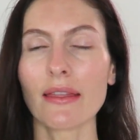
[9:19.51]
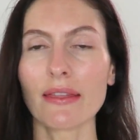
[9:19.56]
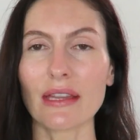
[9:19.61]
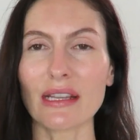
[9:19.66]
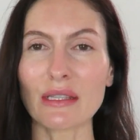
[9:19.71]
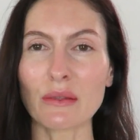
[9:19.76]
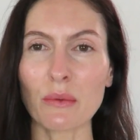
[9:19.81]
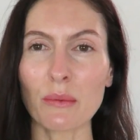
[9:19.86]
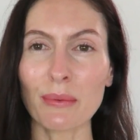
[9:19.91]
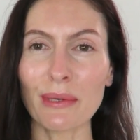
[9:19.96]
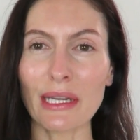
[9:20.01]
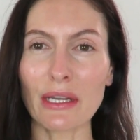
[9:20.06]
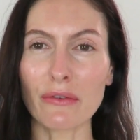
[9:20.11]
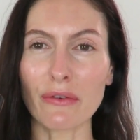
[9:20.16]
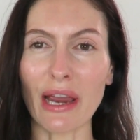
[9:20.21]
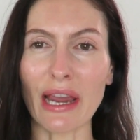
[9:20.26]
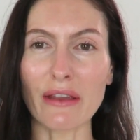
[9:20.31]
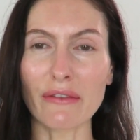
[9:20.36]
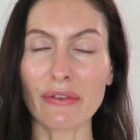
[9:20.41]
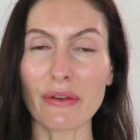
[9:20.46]
This would be
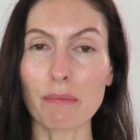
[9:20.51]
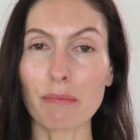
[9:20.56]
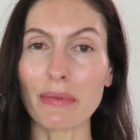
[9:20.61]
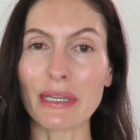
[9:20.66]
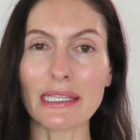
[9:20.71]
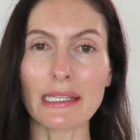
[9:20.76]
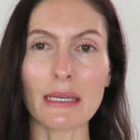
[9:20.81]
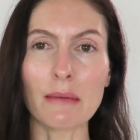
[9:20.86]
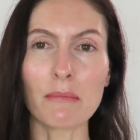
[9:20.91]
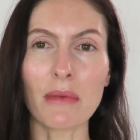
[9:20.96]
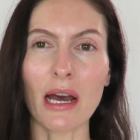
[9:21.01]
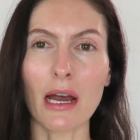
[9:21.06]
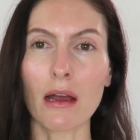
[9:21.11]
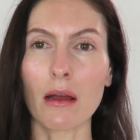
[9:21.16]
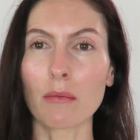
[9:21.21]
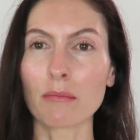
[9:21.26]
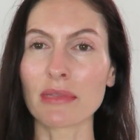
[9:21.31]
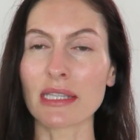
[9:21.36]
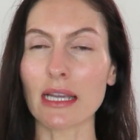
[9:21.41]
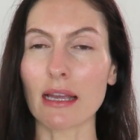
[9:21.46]
great for busy
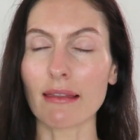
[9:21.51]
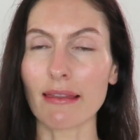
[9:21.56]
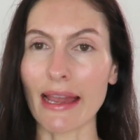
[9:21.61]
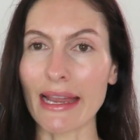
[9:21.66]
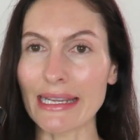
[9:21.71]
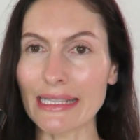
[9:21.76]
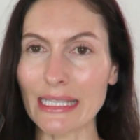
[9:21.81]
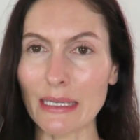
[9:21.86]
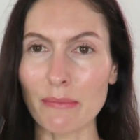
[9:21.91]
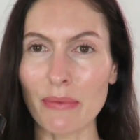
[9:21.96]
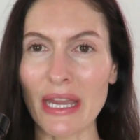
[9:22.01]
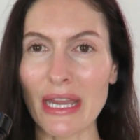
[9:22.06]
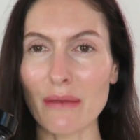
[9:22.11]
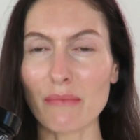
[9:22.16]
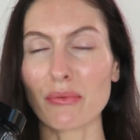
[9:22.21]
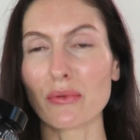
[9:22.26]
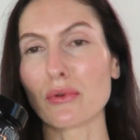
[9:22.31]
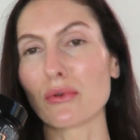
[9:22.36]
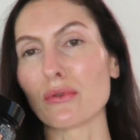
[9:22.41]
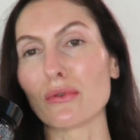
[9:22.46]
mums, lazy
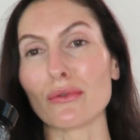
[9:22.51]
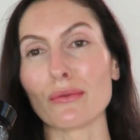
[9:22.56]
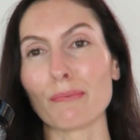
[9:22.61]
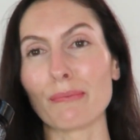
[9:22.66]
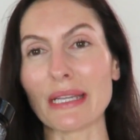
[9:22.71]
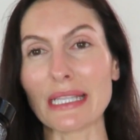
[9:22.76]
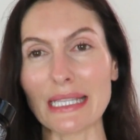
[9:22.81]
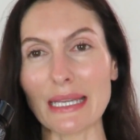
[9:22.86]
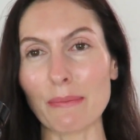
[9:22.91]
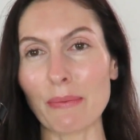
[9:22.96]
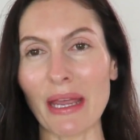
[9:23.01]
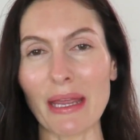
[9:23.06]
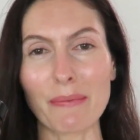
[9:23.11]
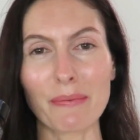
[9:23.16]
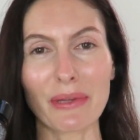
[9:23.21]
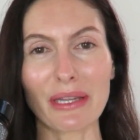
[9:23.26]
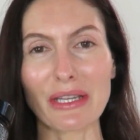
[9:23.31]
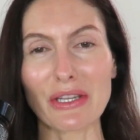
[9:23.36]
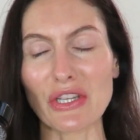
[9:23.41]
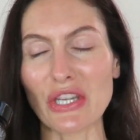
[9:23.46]
people, busy
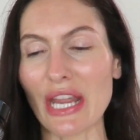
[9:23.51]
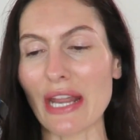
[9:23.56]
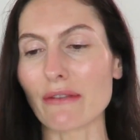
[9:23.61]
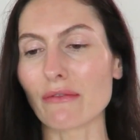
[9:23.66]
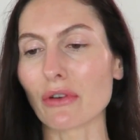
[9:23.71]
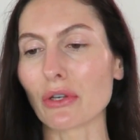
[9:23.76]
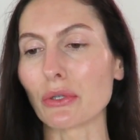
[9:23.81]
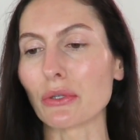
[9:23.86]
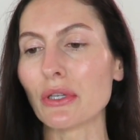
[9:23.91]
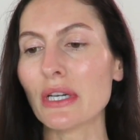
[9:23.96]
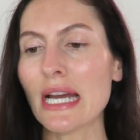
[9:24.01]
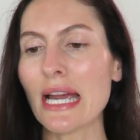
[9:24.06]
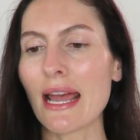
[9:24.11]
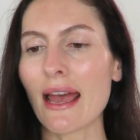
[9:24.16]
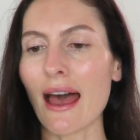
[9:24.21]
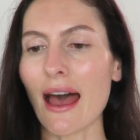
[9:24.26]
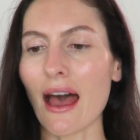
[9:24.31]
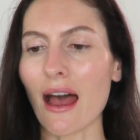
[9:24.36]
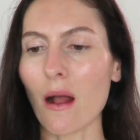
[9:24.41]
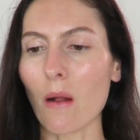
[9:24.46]
people in general,
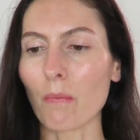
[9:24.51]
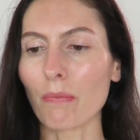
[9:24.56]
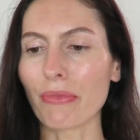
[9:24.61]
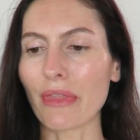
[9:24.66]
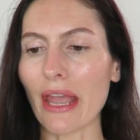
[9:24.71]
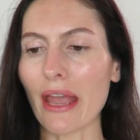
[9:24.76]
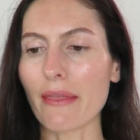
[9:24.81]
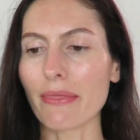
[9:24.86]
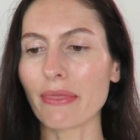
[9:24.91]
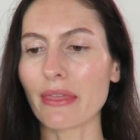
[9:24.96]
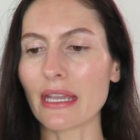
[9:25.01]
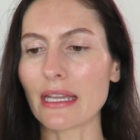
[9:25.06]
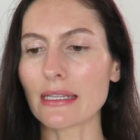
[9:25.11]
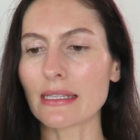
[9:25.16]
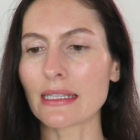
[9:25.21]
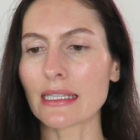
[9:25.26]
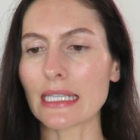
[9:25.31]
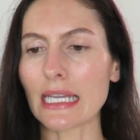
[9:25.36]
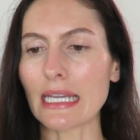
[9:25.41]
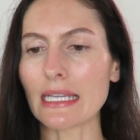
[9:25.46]
and
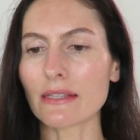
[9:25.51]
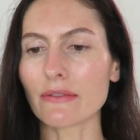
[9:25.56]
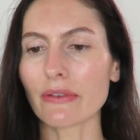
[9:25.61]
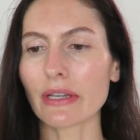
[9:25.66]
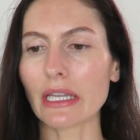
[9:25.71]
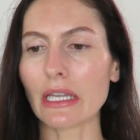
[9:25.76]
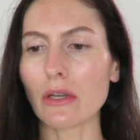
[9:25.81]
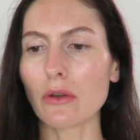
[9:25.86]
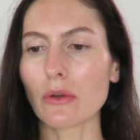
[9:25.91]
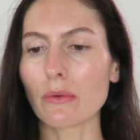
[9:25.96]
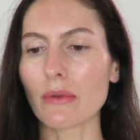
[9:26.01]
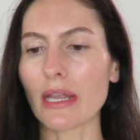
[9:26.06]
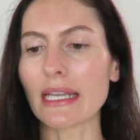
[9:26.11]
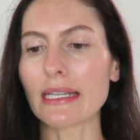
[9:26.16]
this is really good.